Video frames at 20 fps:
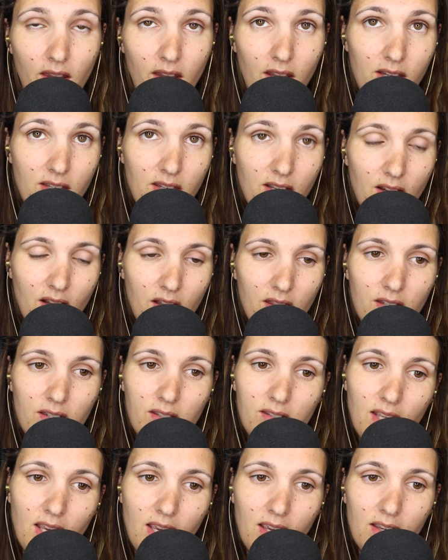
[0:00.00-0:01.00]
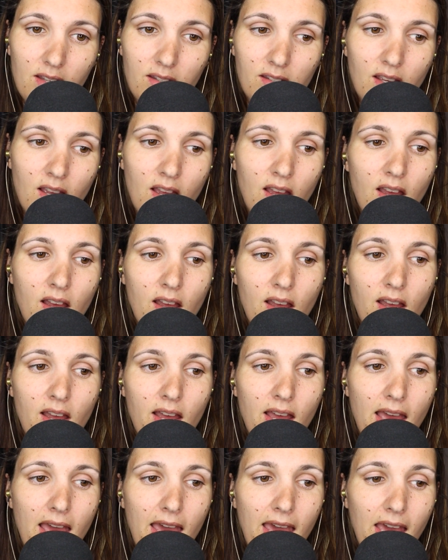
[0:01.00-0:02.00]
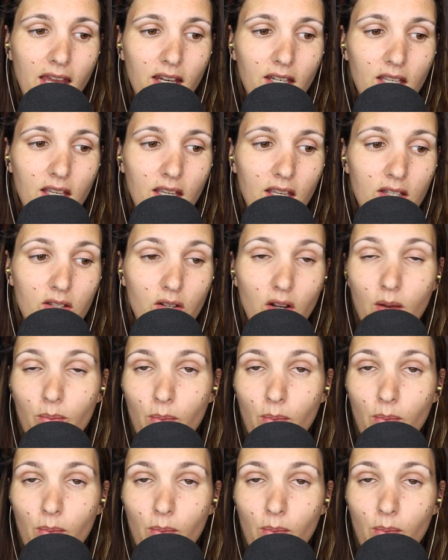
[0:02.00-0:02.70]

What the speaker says: they did on the date, and he took a